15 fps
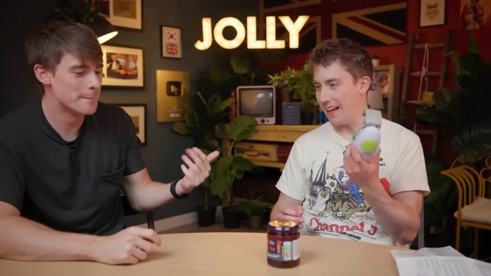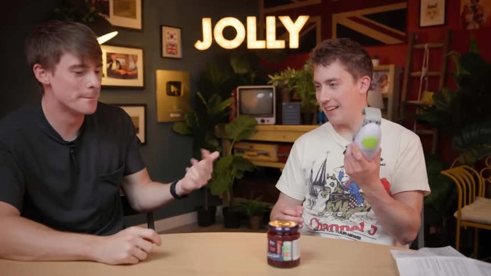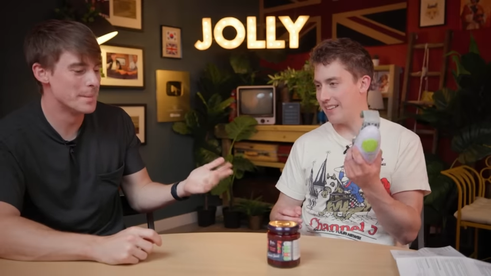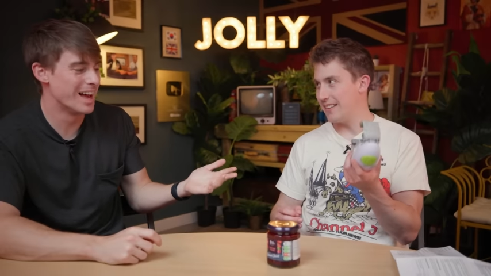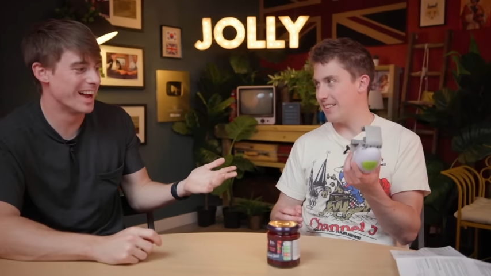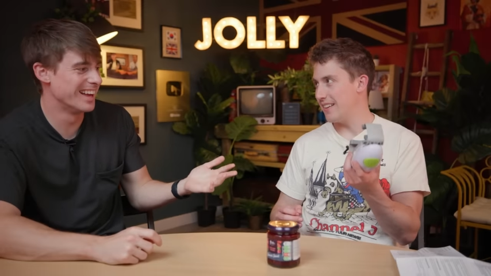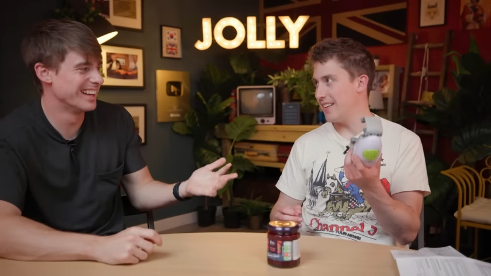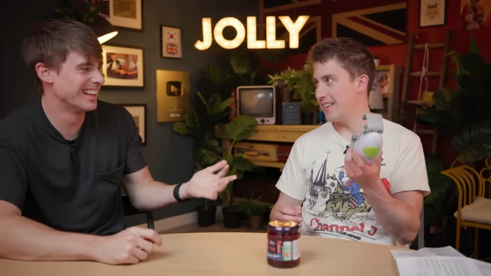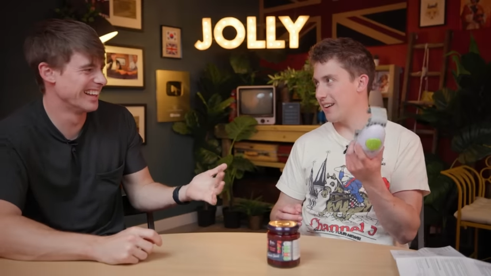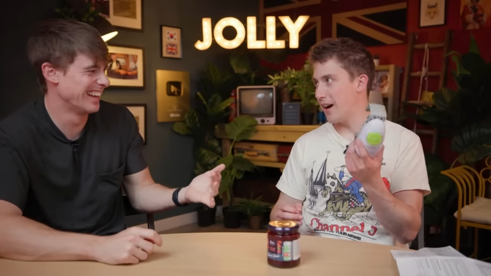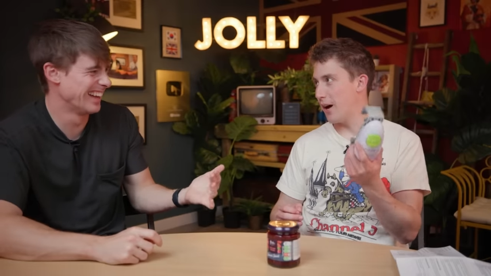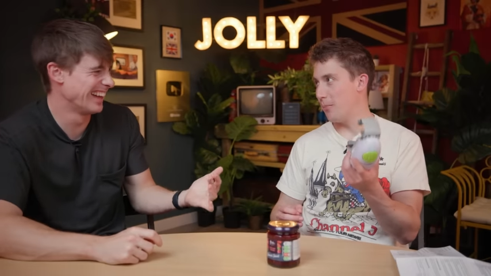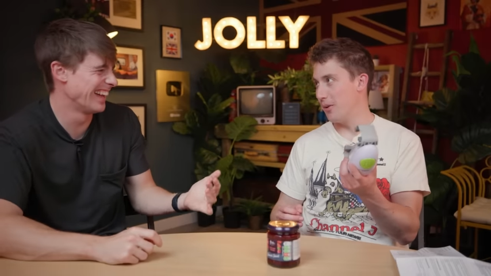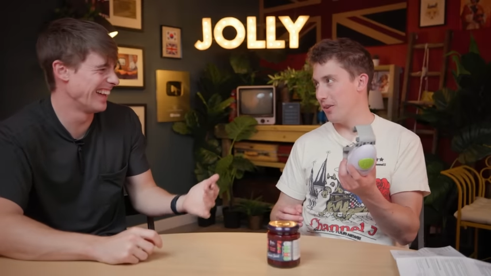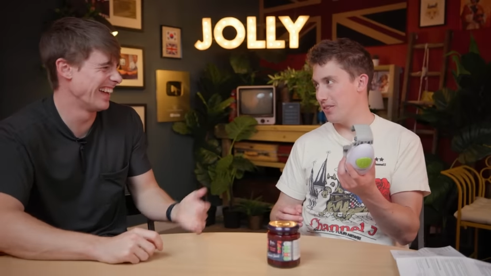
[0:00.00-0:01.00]
Speaker 1: had this in the
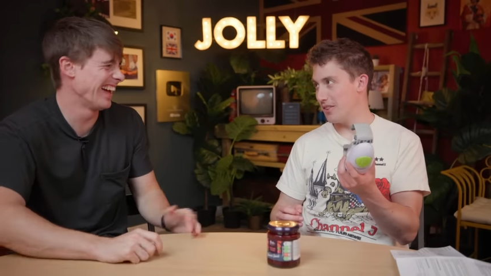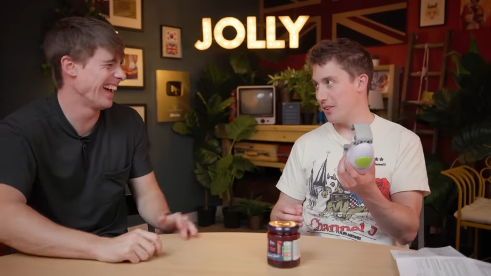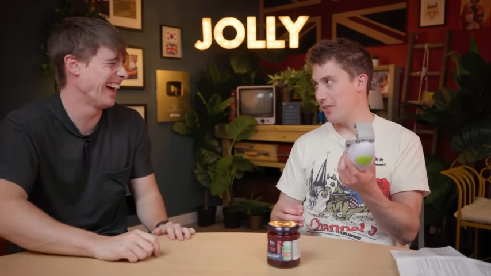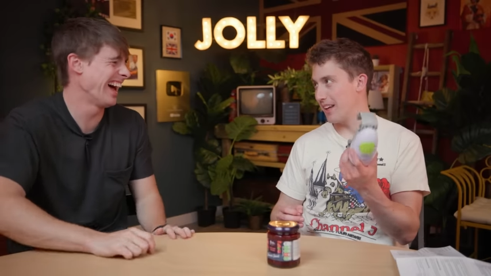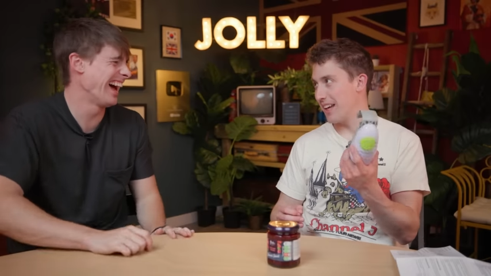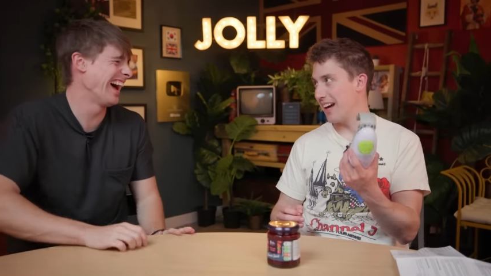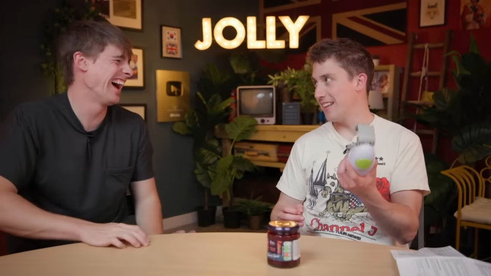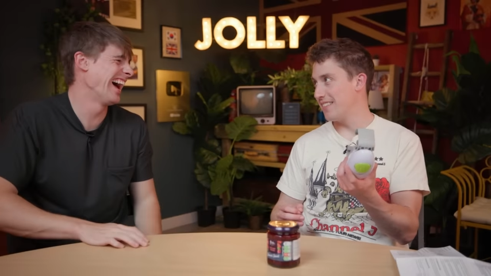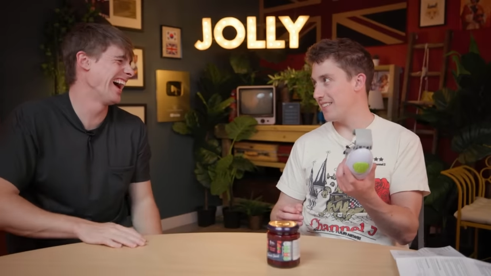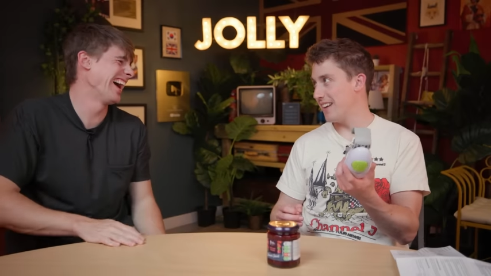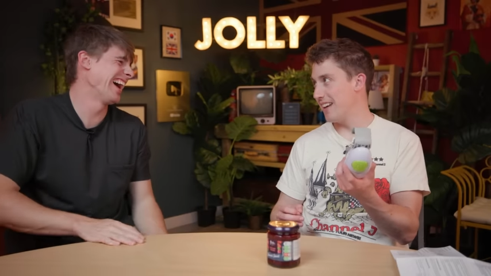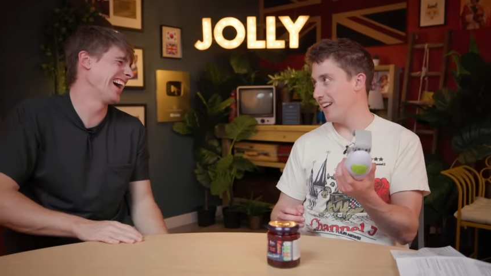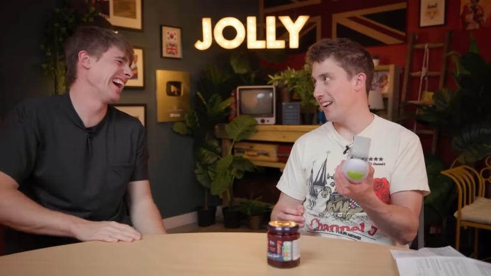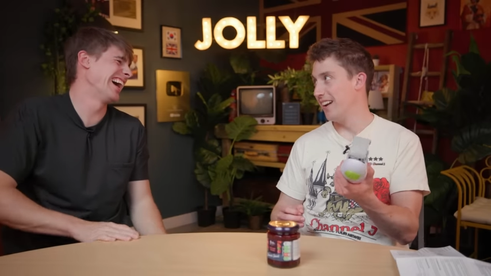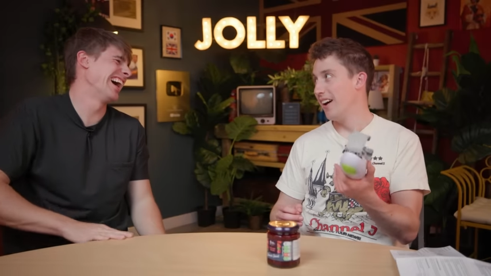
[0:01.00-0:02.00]
cupboards of the
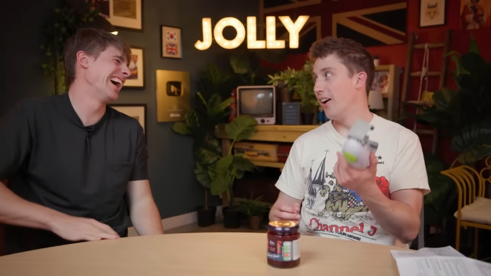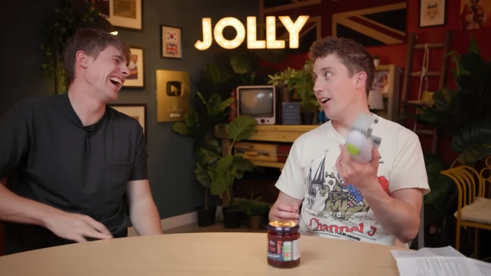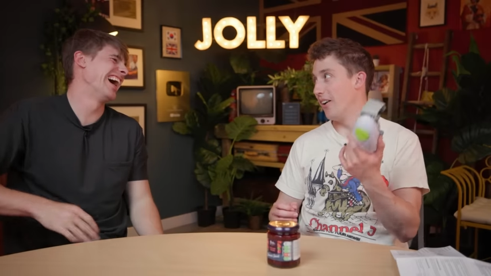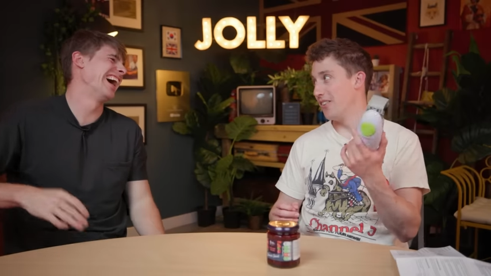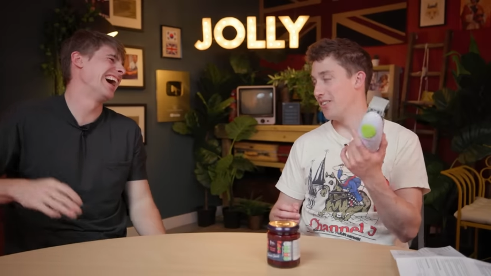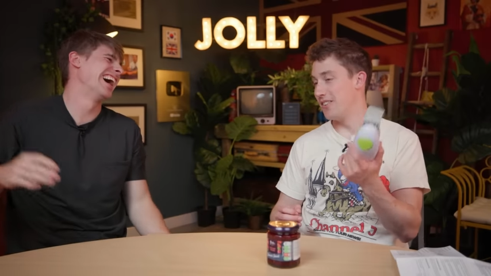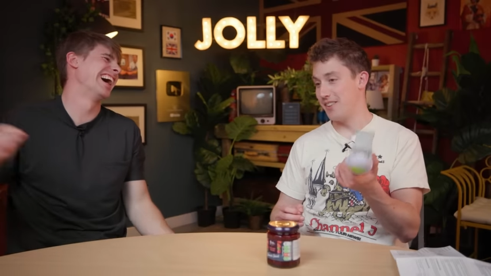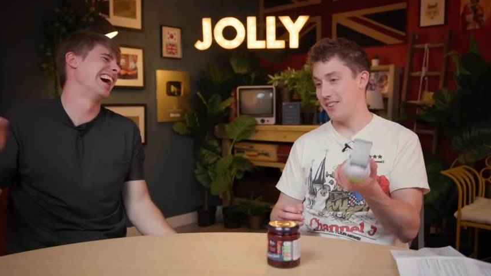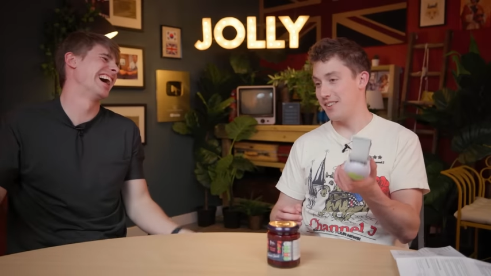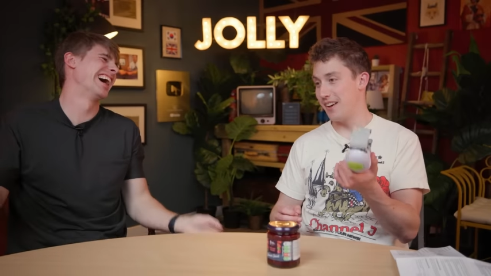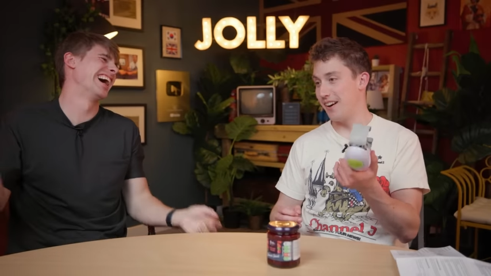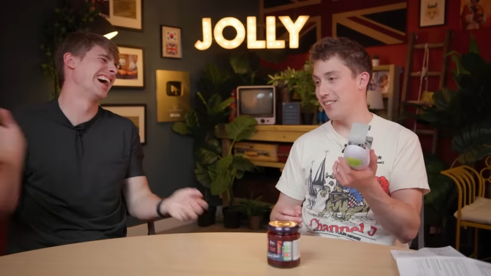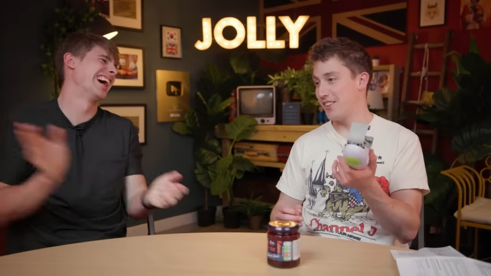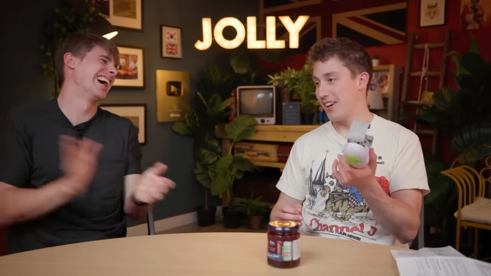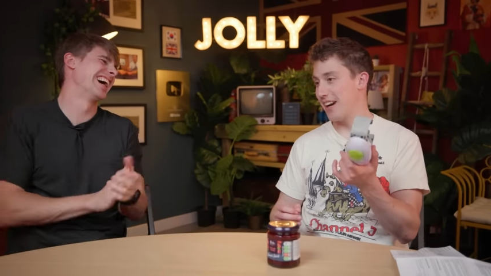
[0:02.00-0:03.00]
canteen on
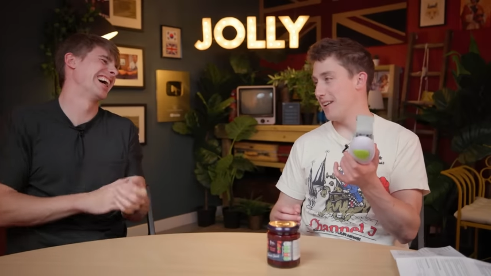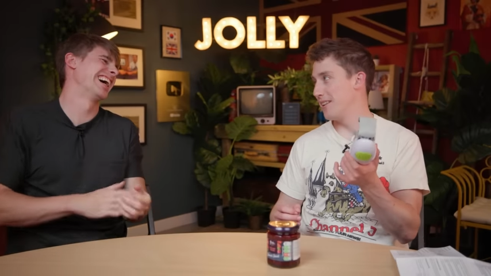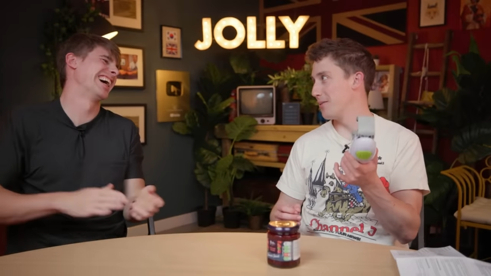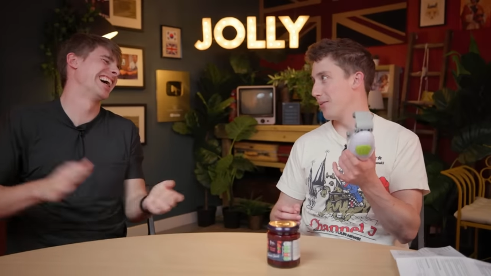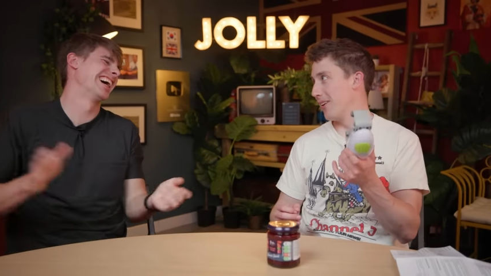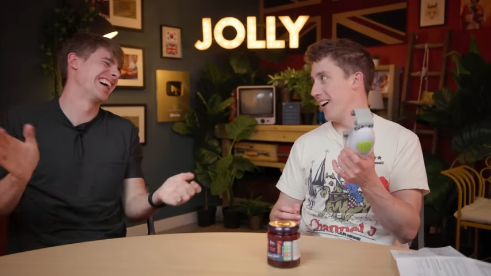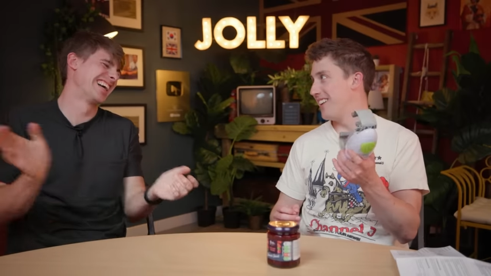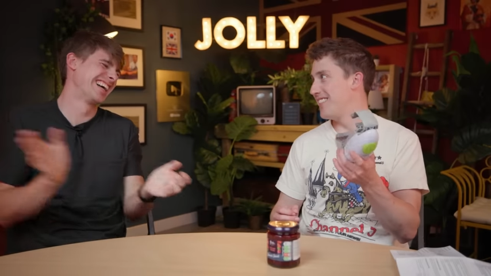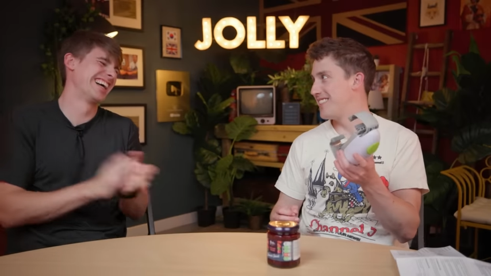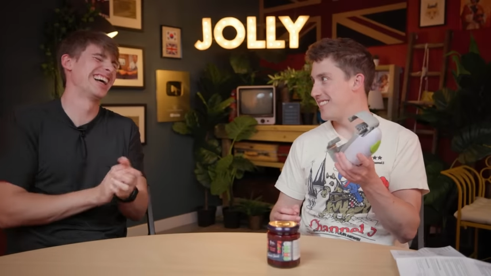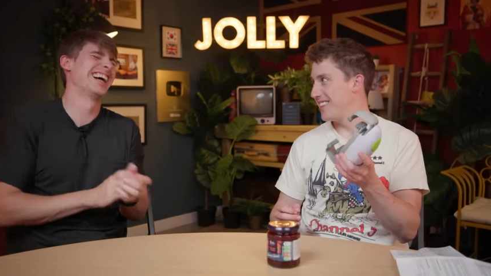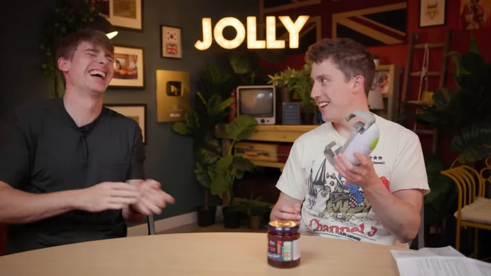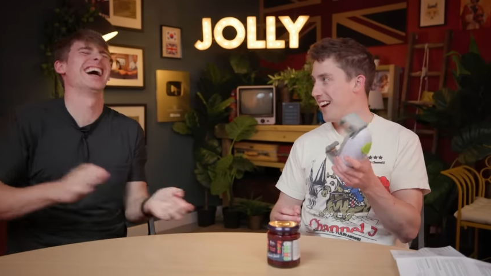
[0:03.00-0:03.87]
Star Trek Enterprise.